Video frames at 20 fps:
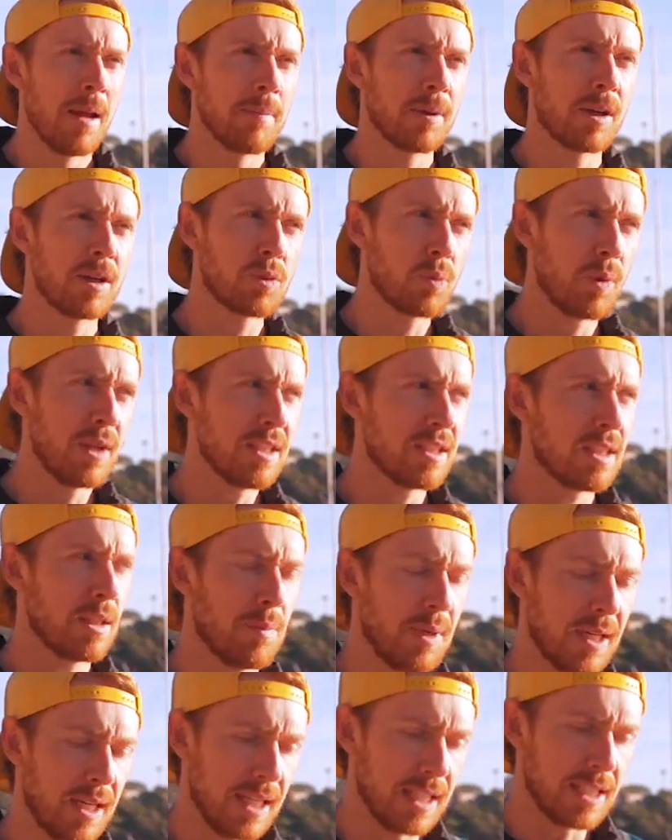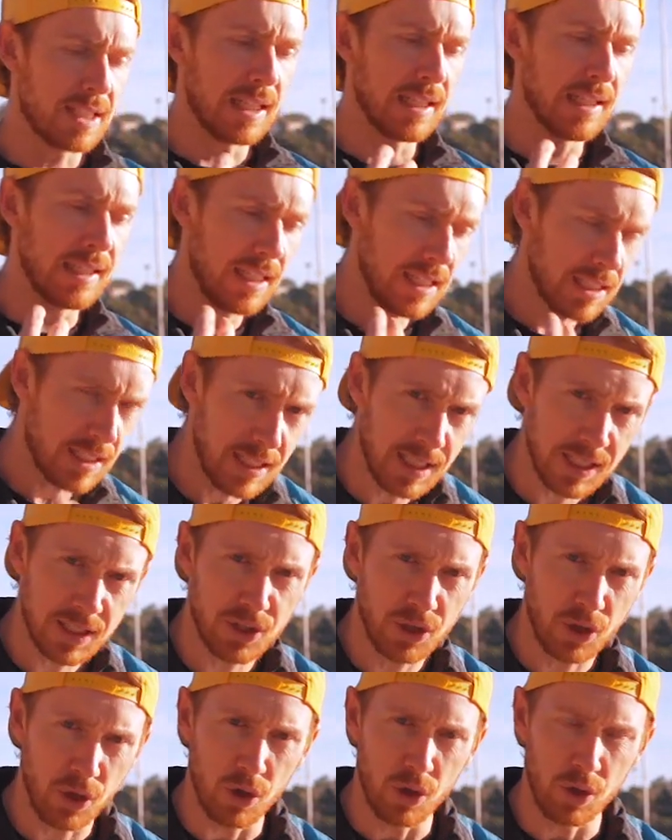Because when someone is listening
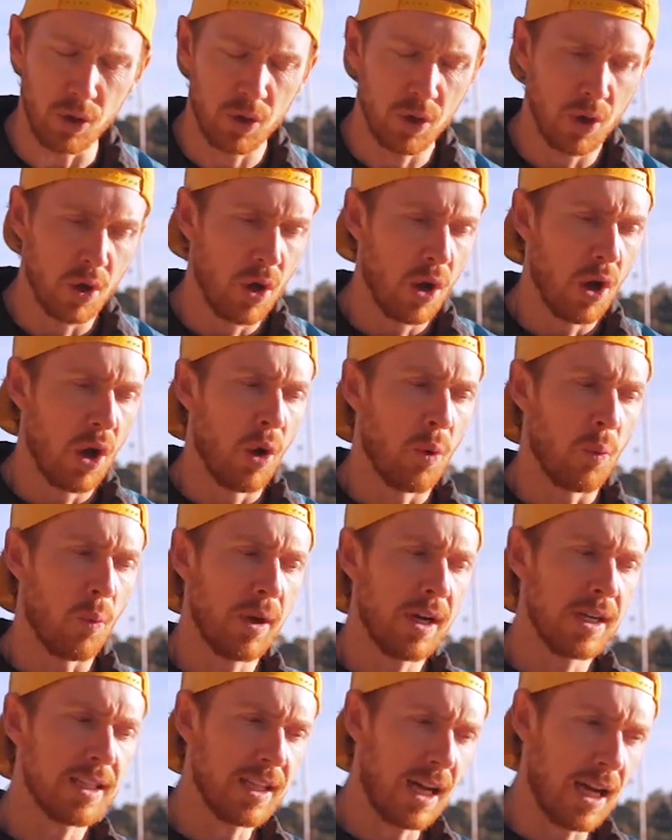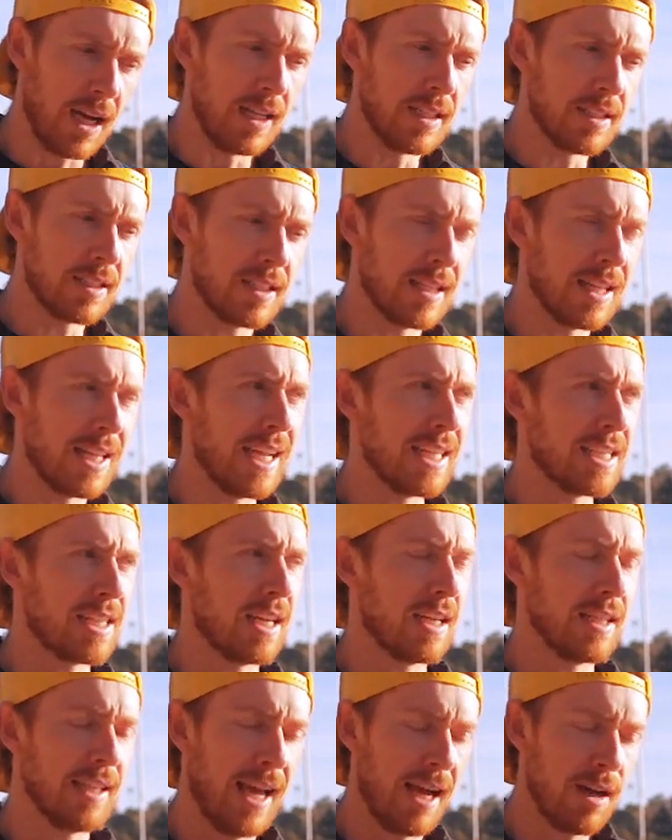to you, What it does is
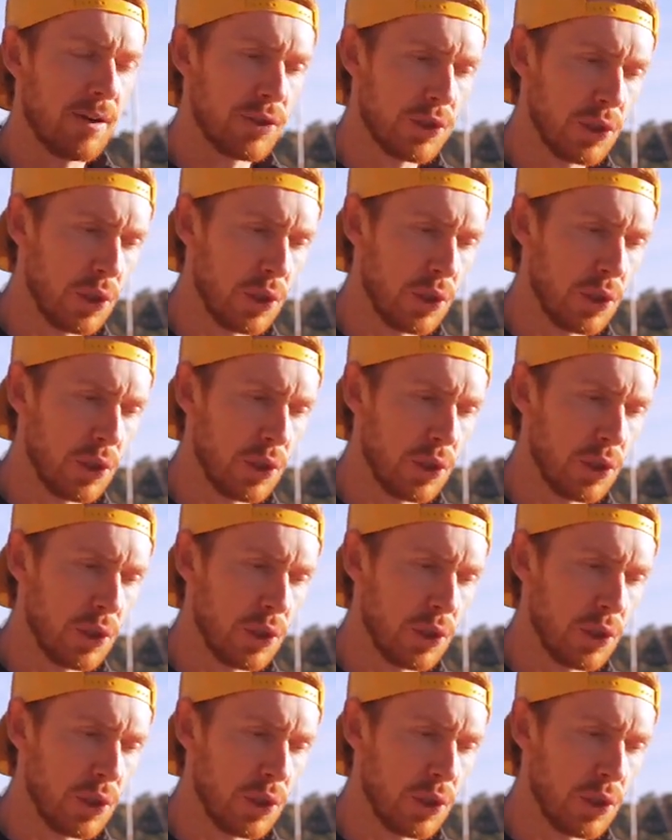it allows